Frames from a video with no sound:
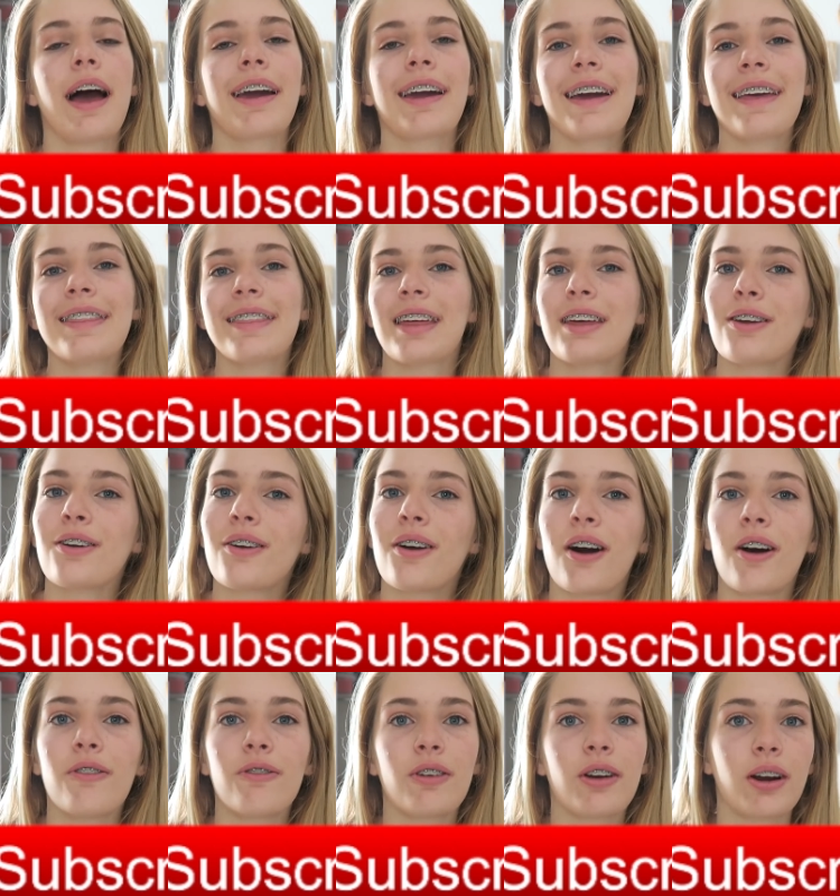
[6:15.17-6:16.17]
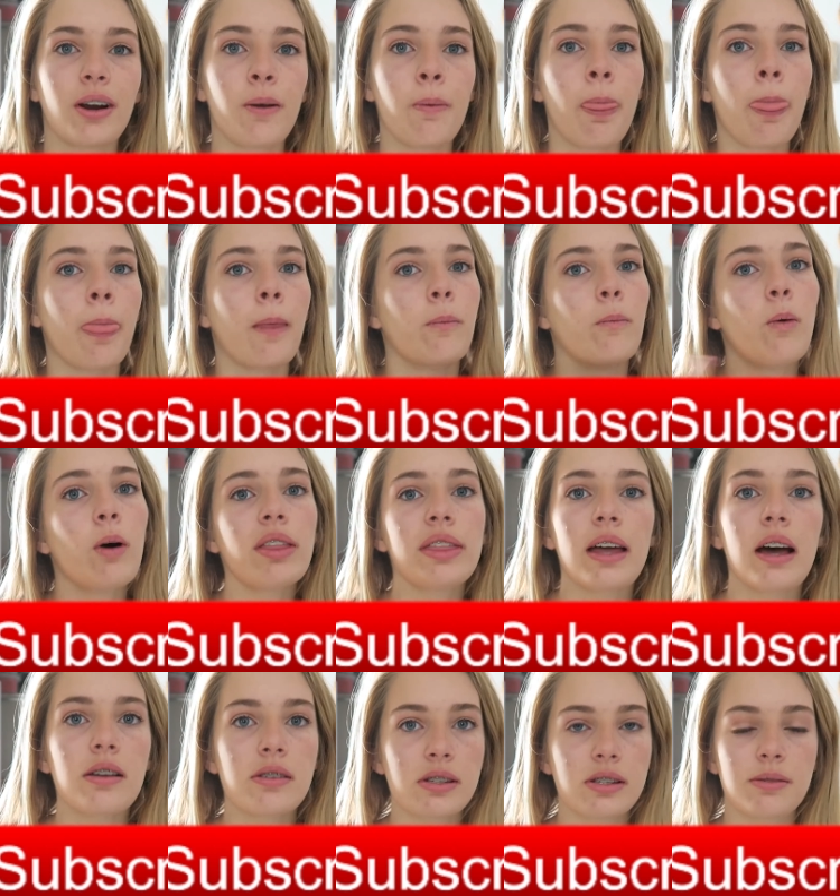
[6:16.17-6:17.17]
again thank you all for
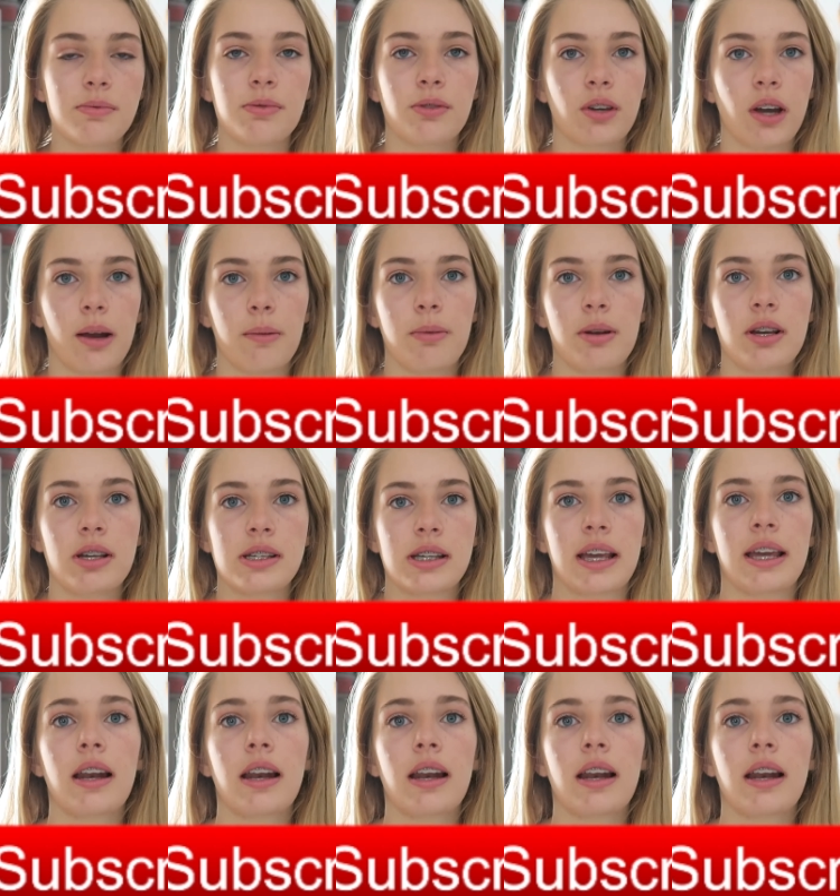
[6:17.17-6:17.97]
1000 subscribers